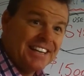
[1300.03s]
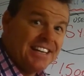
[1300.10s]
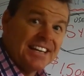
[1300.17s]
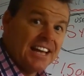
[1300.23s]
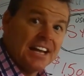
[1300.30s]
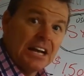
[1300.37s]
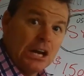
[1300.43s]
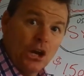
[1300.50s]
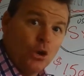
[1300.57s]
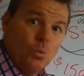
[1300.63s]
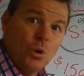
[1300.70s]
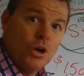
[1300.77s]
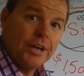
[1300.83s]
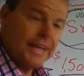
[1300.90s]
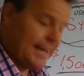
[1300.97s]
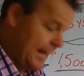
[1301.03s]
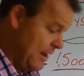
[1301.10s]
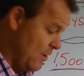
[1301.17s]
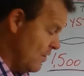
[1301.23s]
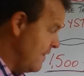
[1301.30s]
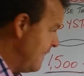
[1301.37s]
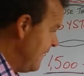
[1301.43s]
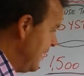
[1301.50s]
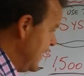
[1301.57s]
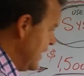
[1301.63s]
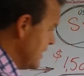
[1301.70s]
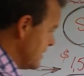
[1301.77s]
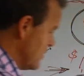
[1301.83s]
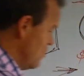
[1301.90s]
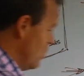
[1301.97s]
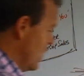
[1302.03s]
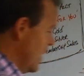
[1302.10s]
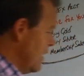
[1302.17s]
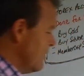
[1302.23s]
Don't take a lot of working out. So what